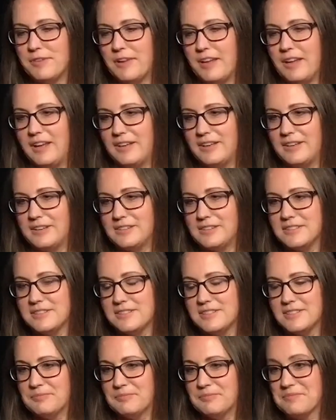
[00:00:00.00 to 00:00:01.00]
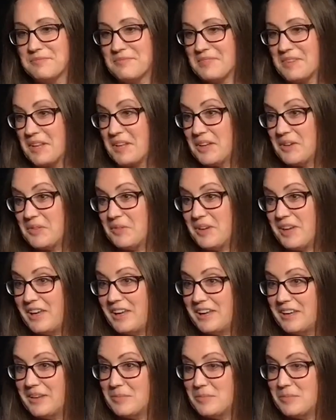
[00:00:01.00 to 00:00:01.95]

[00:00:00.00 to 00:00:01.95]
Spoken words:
And we